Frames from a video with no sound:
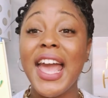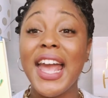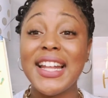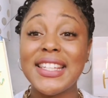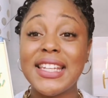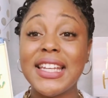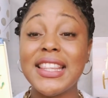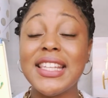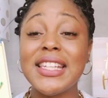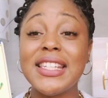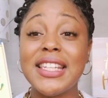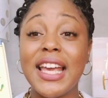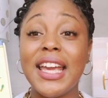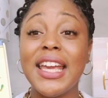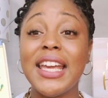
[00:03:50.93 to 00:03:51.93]
And to this
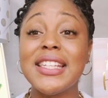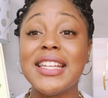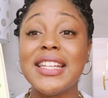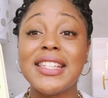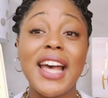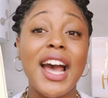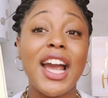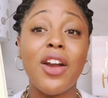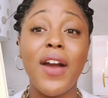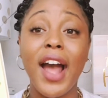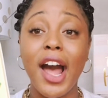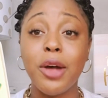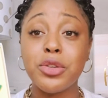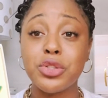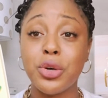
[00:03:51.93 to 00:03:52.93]
day, his entire
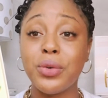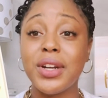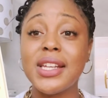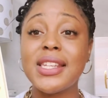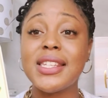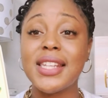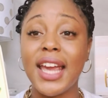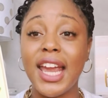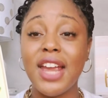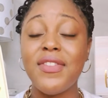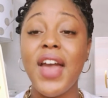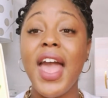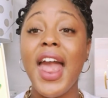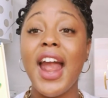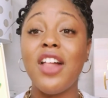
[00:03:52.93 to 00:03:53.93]
household is saved,